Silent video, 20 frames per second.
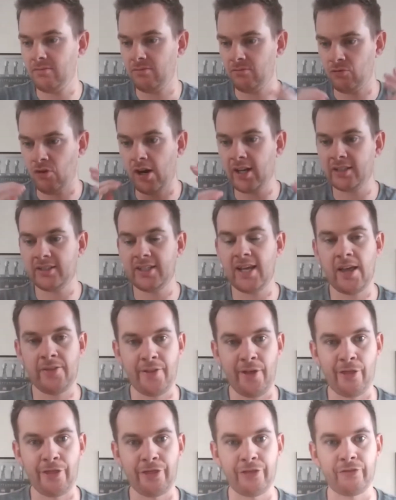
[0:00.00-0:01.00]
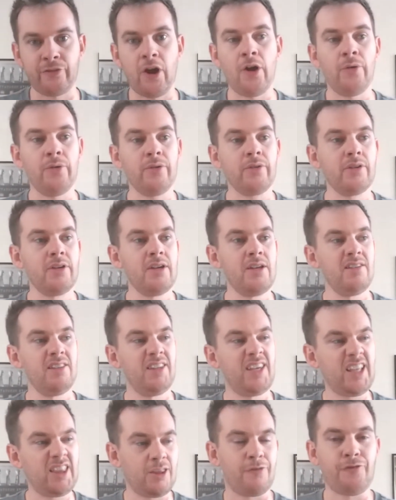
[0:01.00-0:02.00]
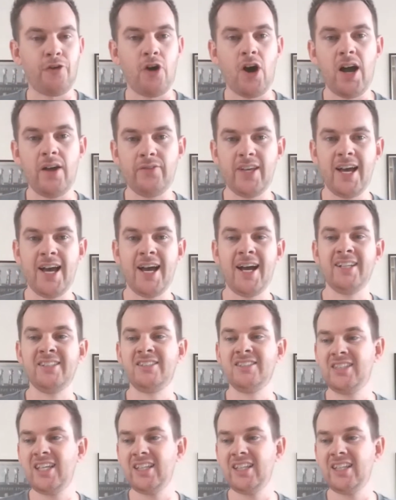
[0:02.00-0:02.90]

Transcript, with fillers: run it down their throat, get the five yards,